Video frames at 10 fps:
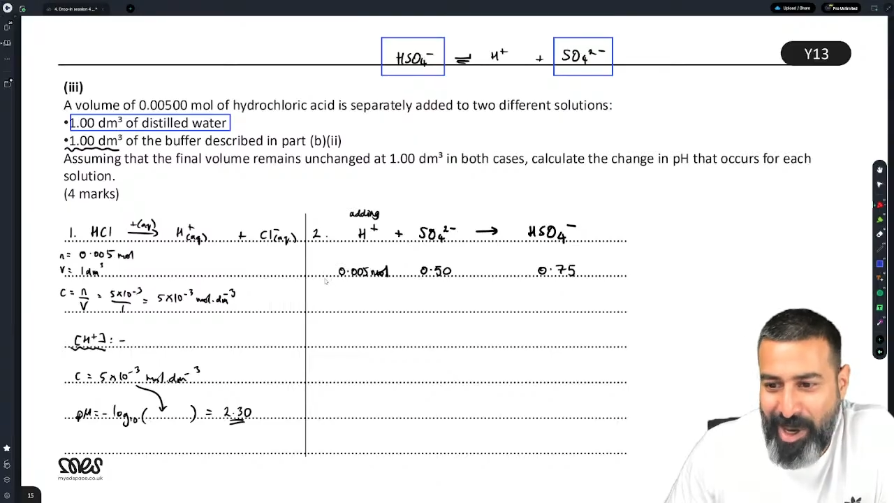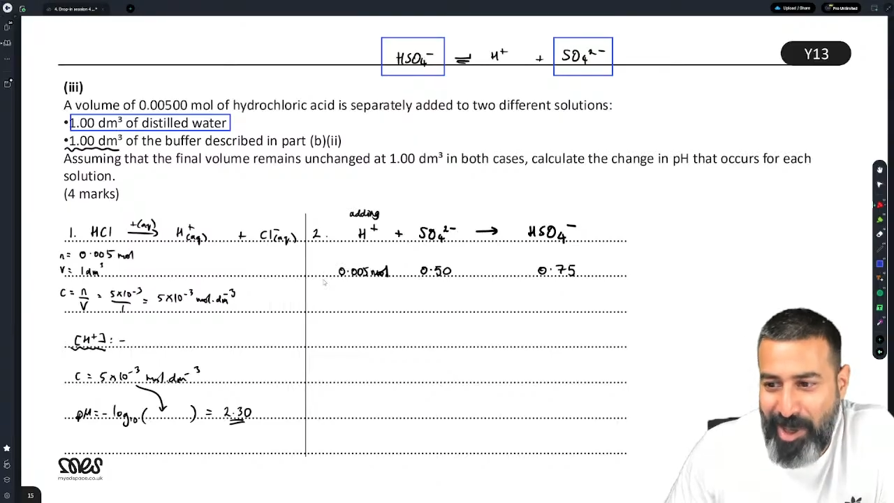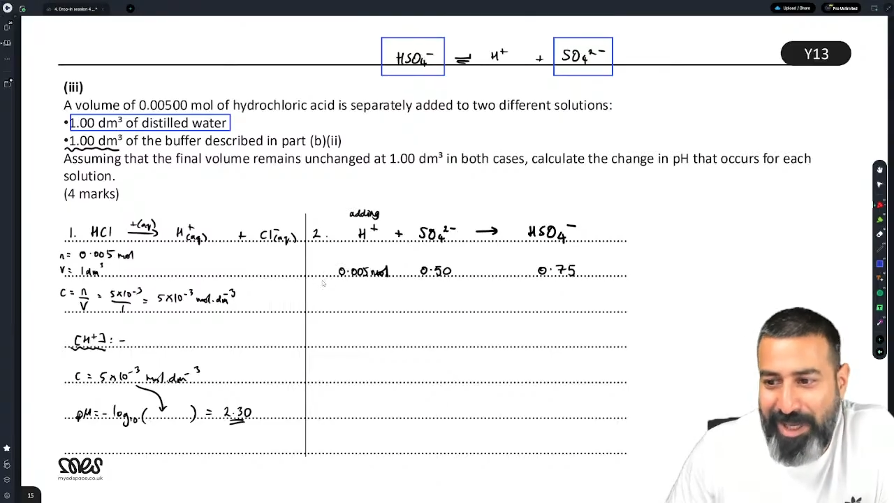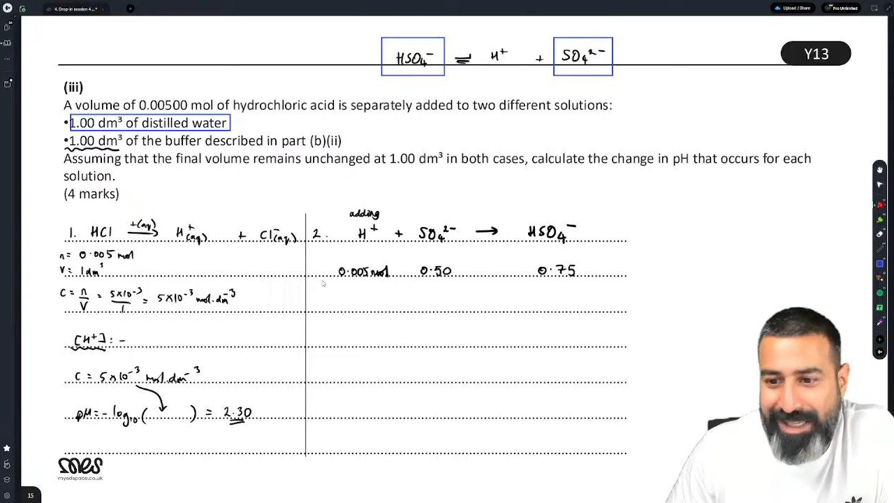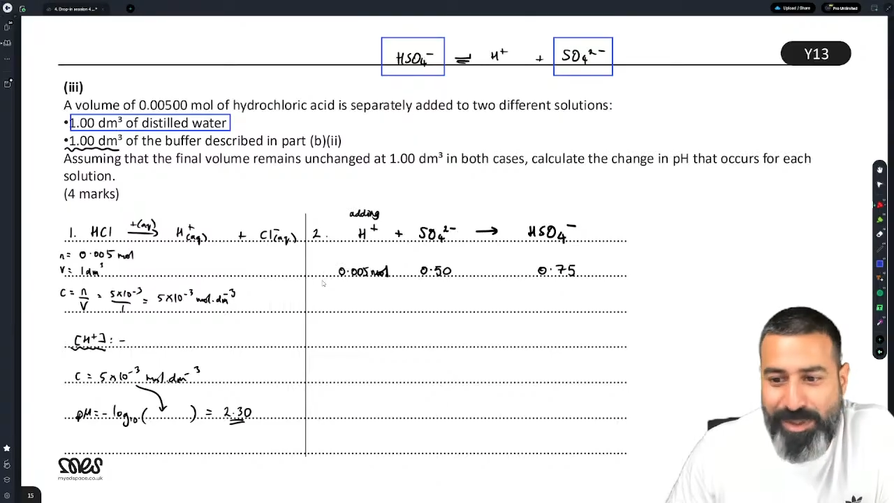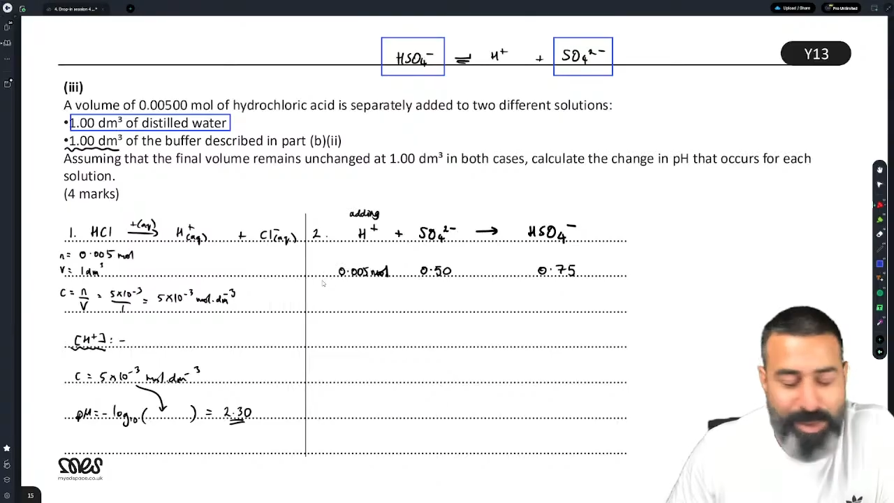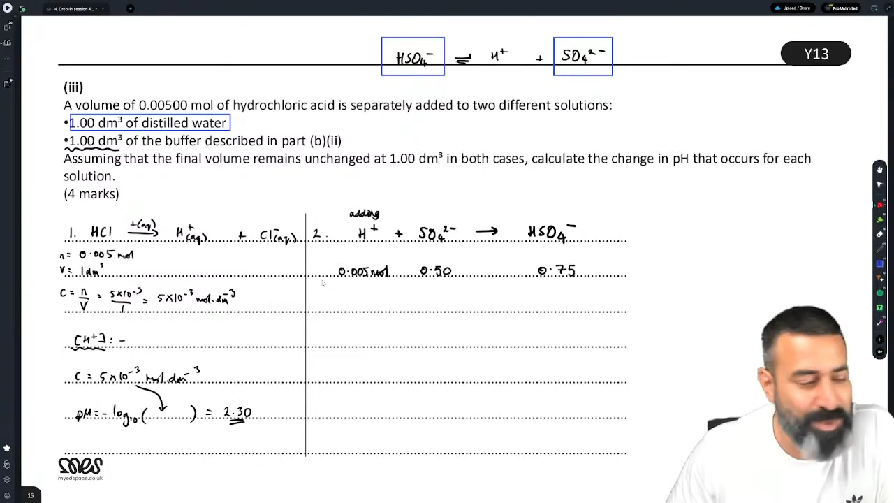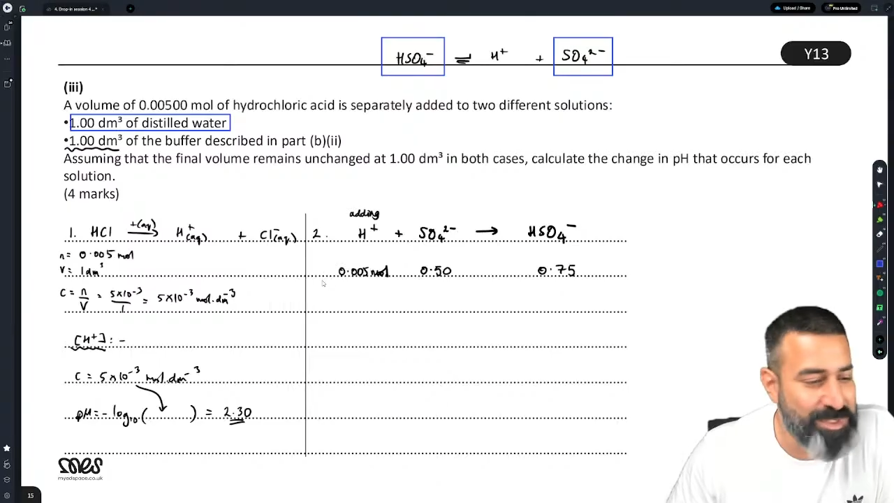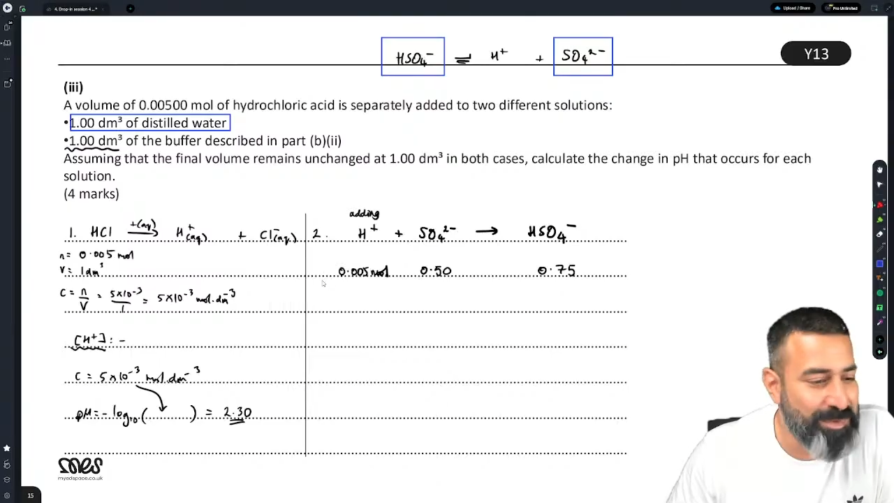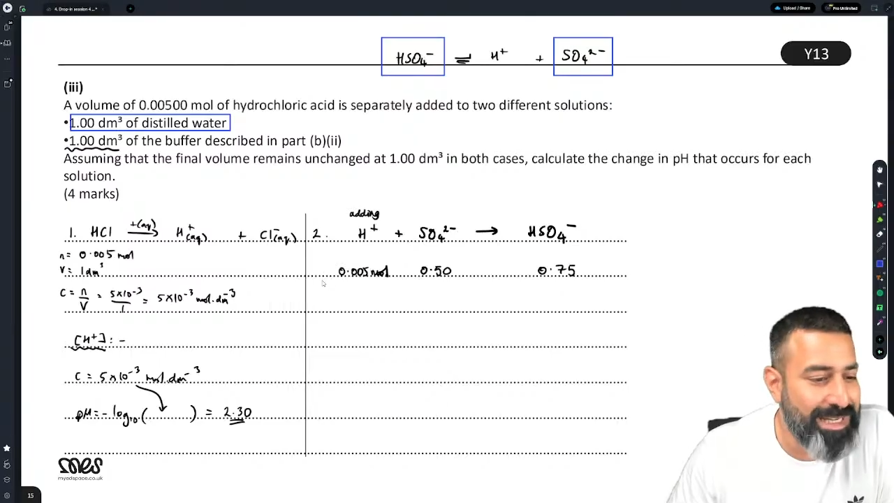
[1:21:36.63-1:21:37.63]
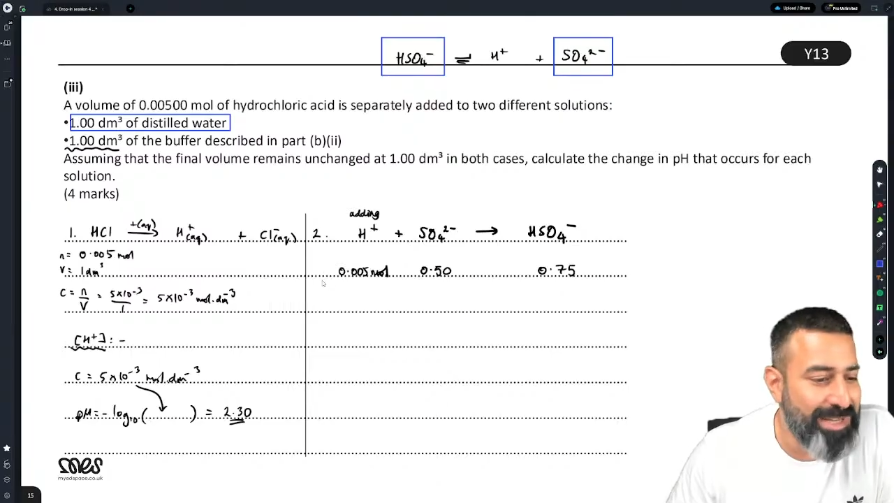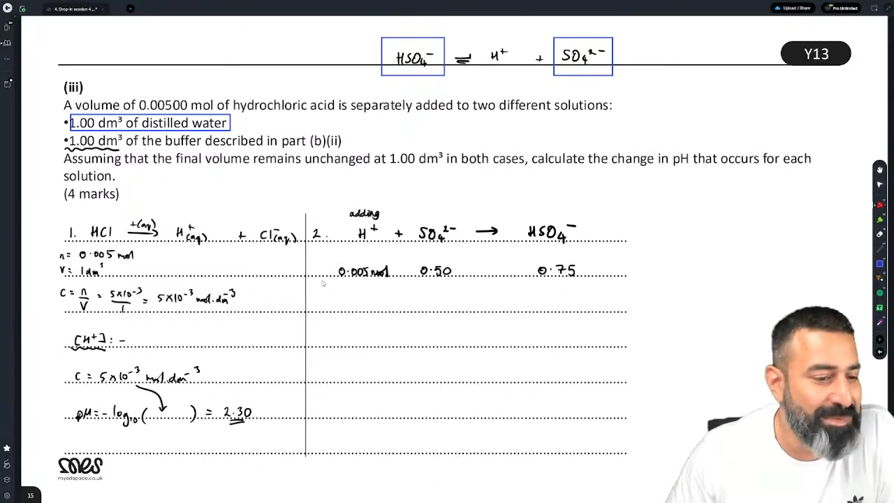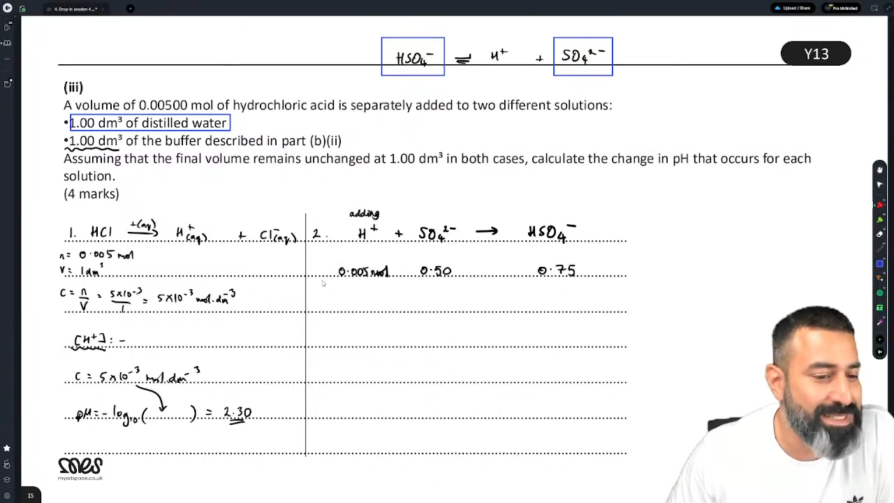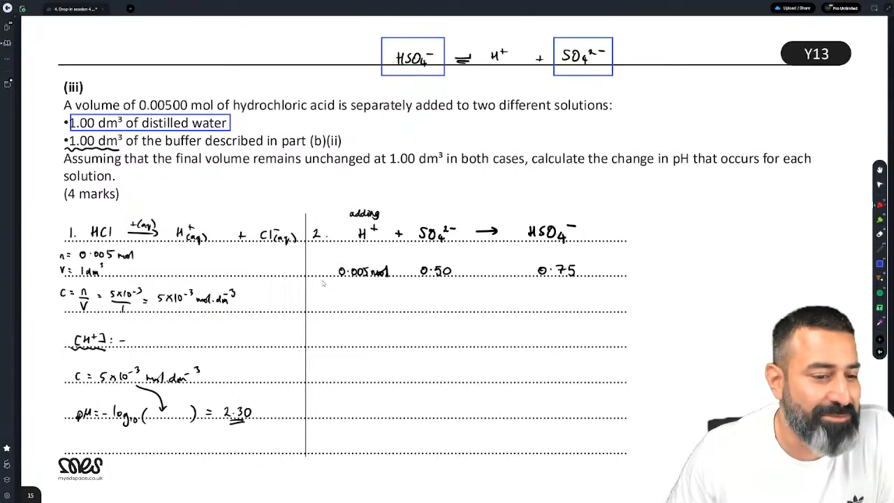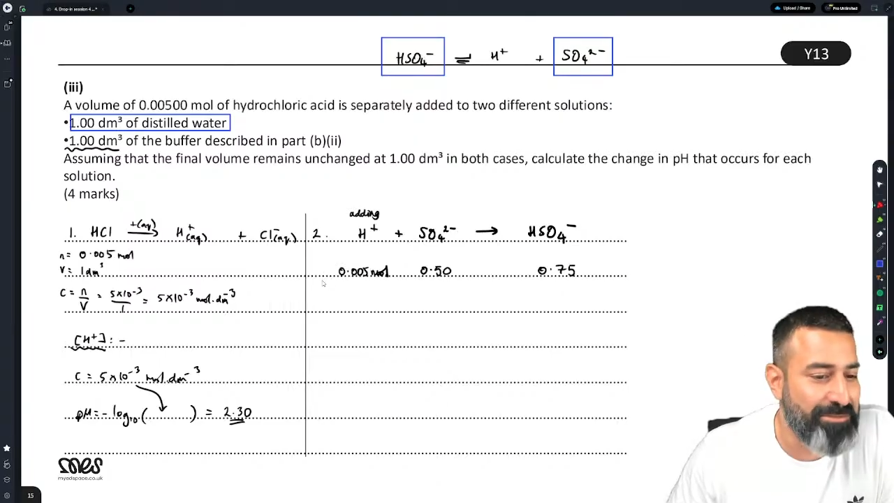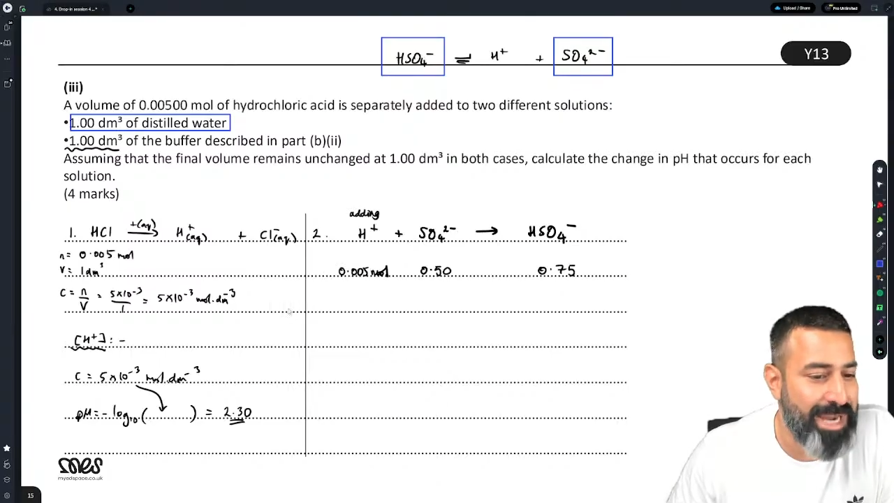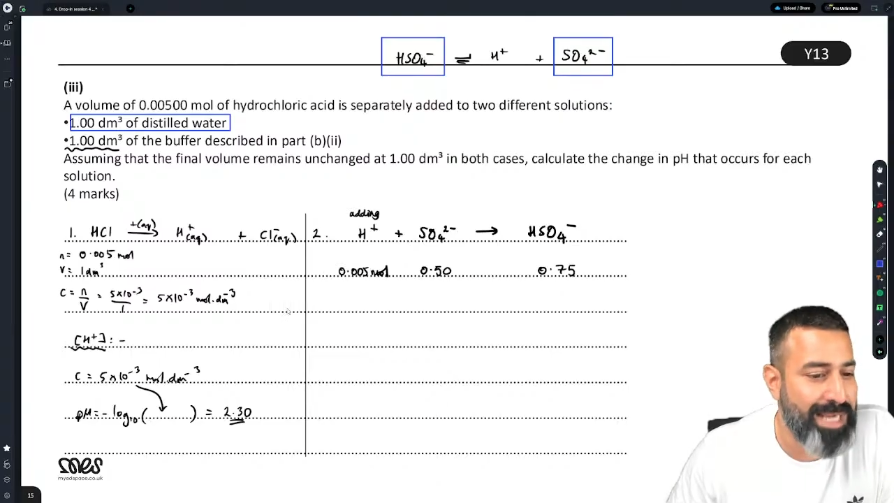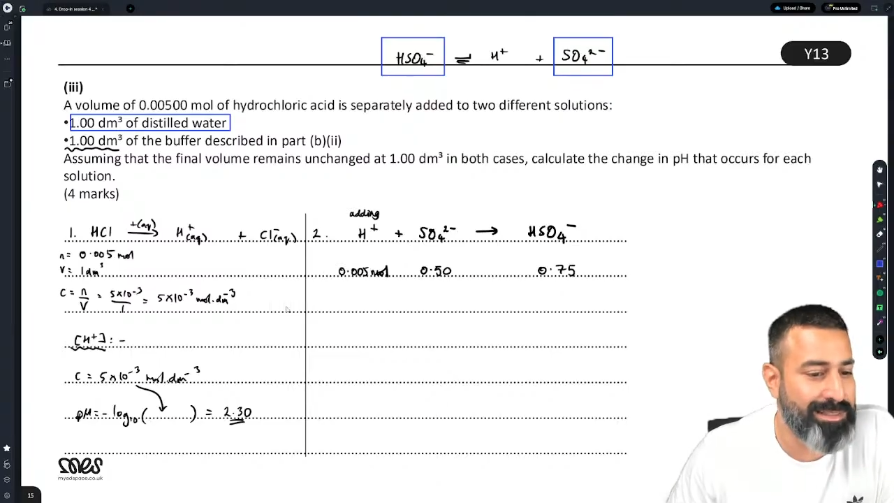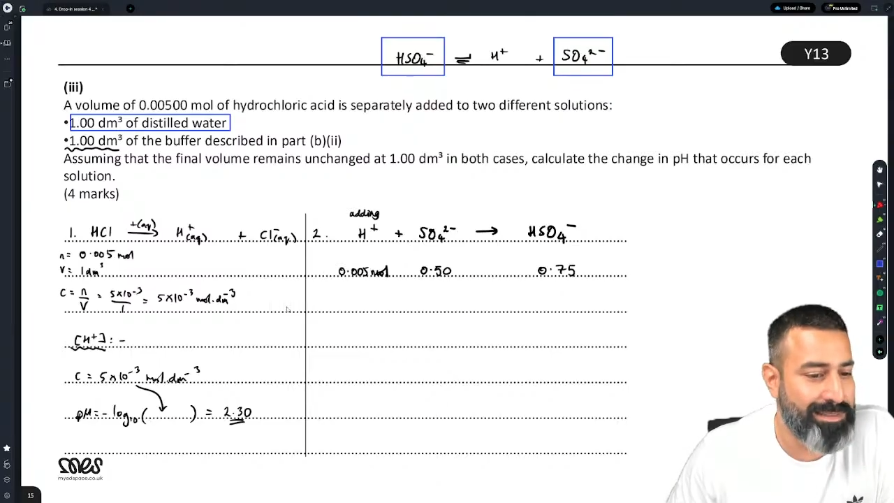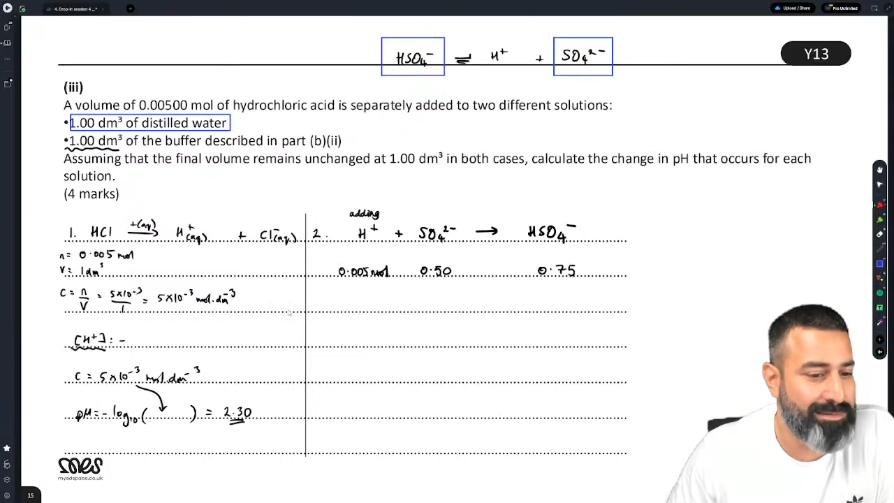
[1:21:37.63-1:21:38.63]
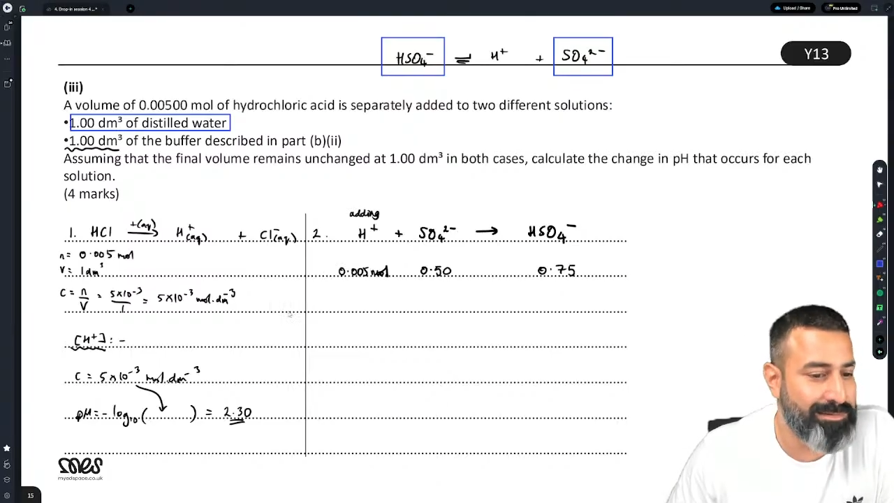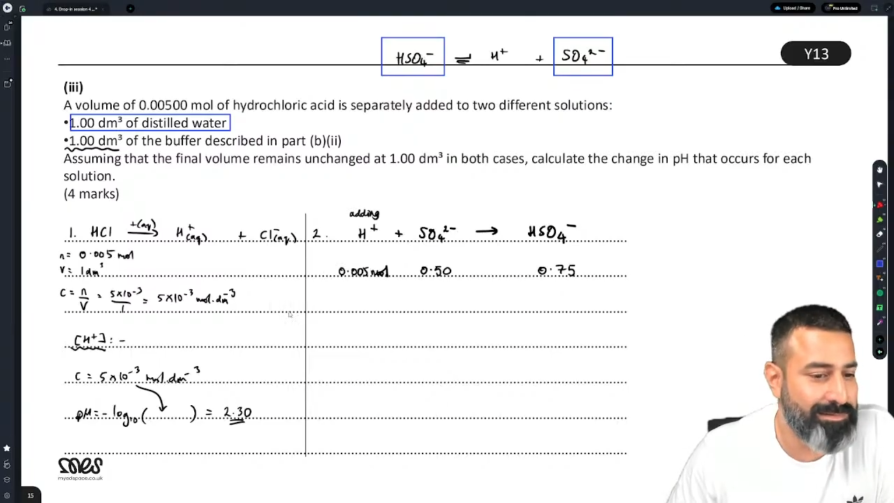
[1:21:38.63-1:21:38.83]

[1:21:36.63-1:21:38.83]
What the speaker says: Okay, so which one's my limiting reactant?